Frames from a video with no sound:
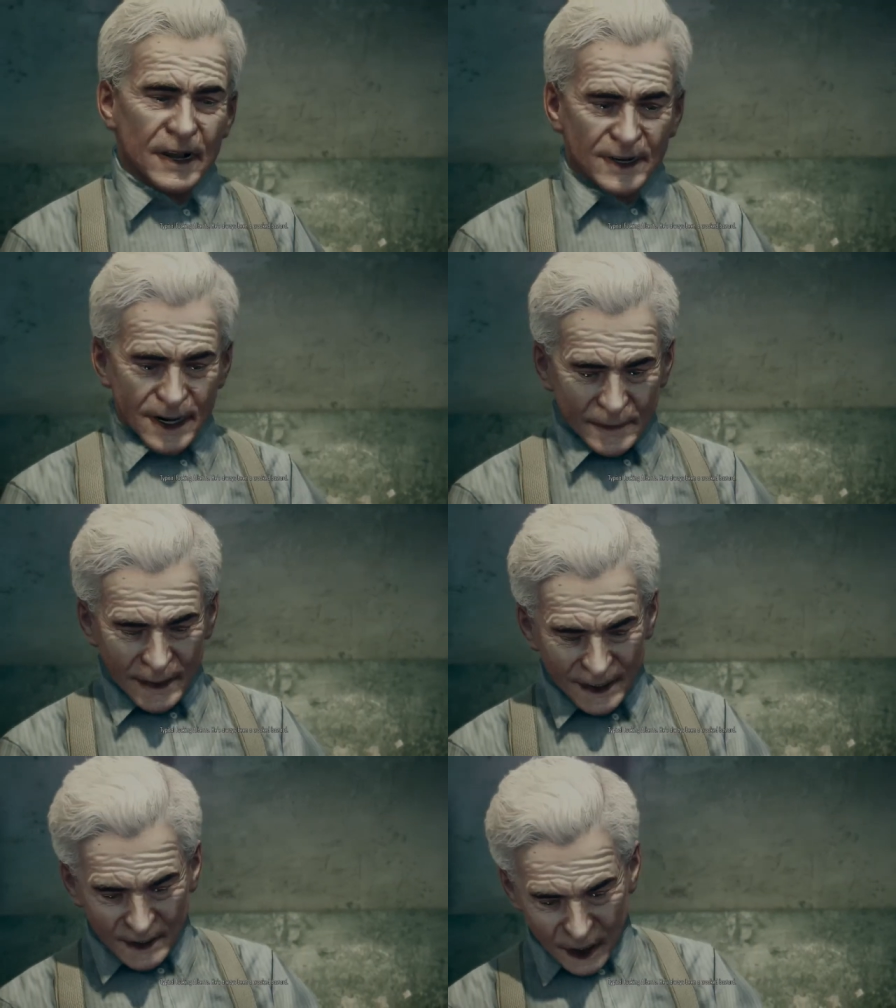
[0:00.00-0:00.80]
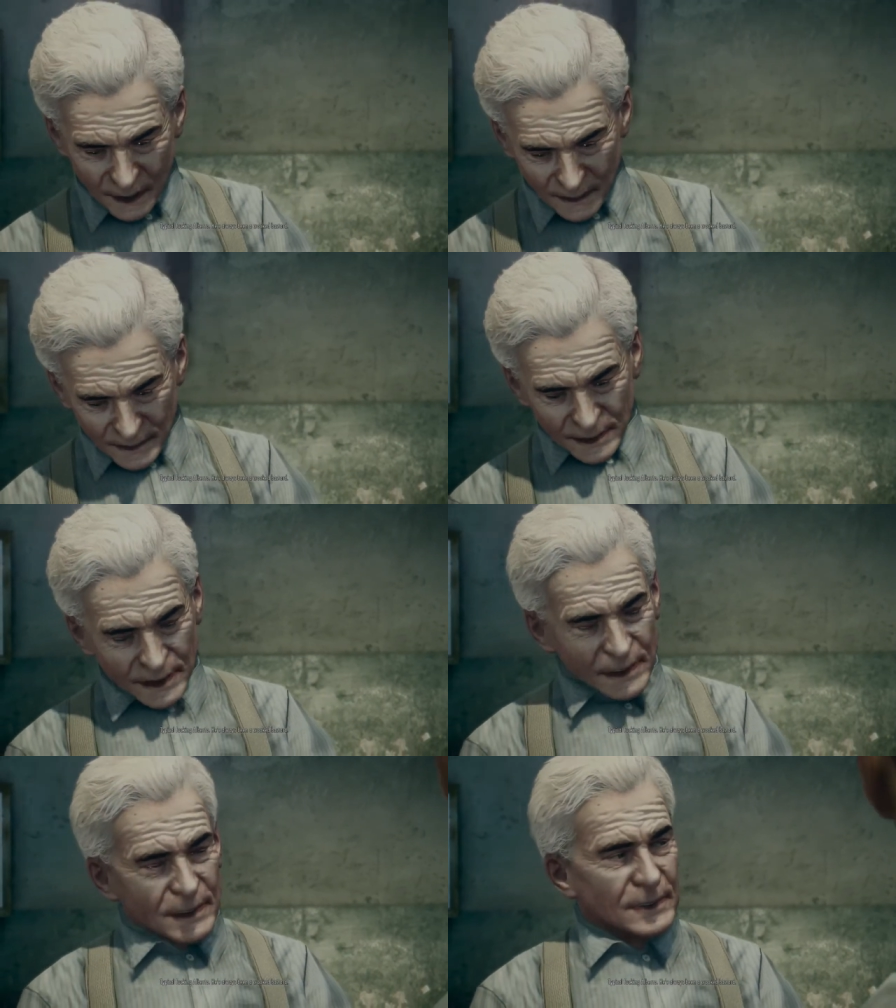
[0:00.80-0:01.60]
fucking Alberto.
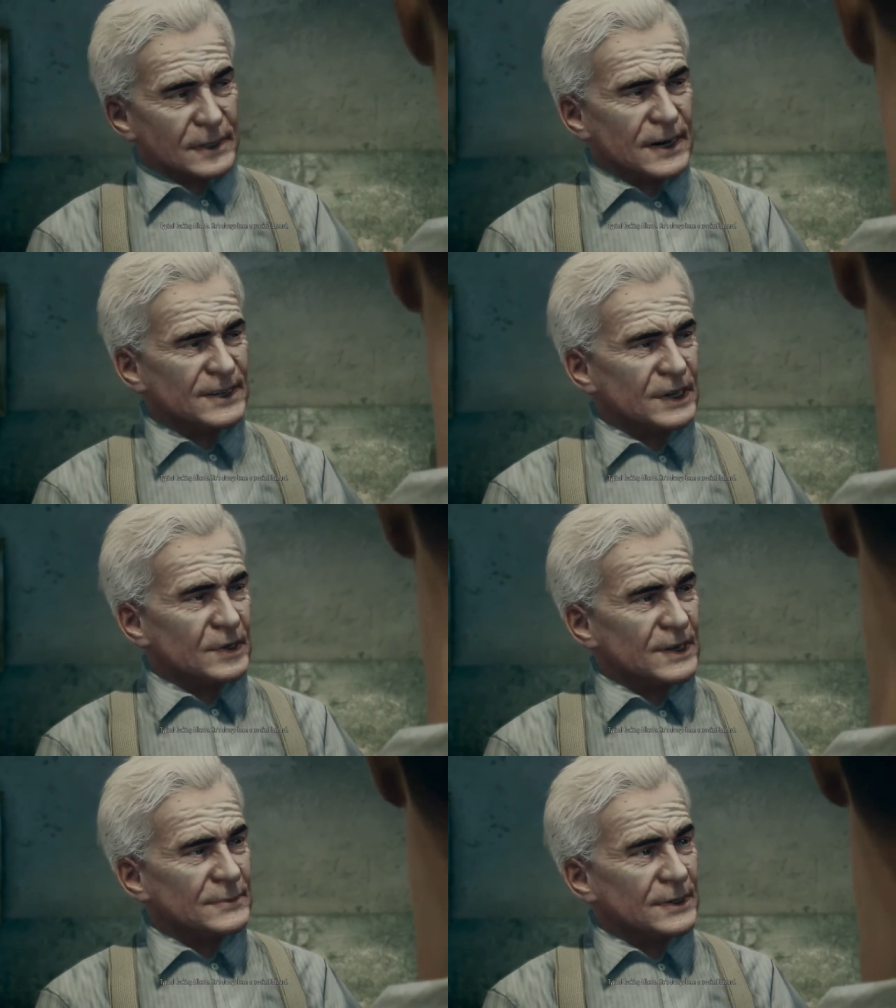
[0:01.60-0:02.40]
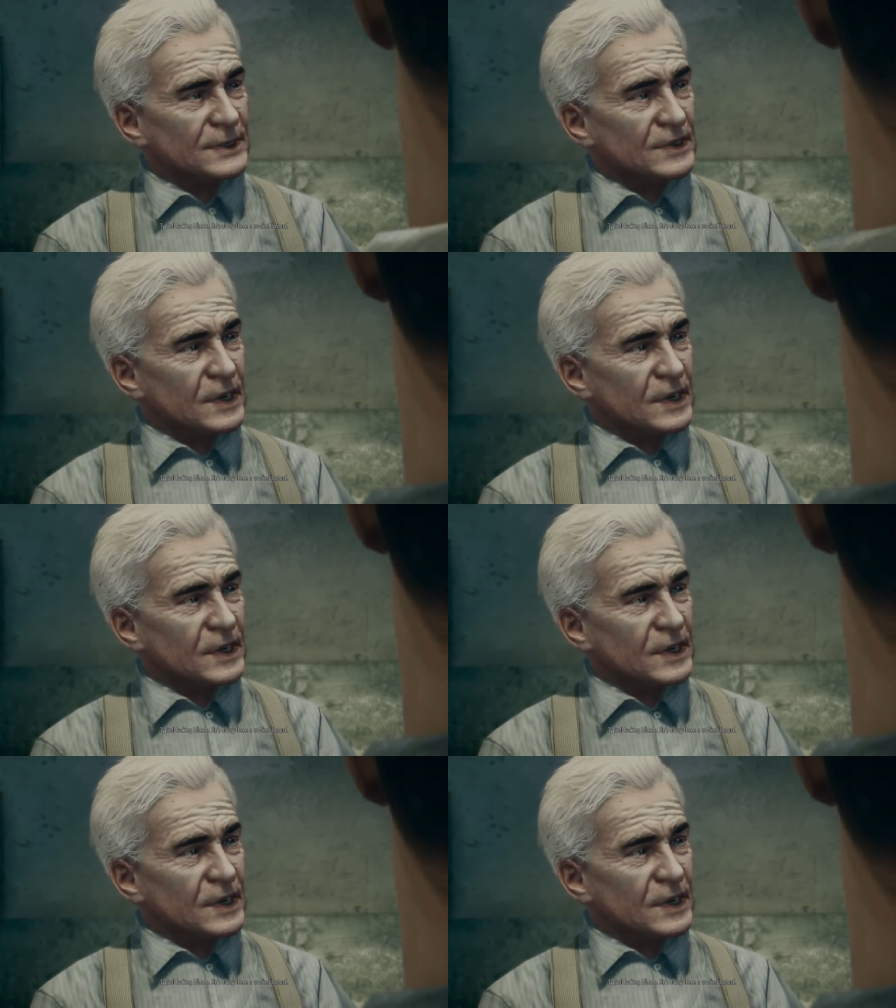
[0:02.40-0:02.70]
He's always been a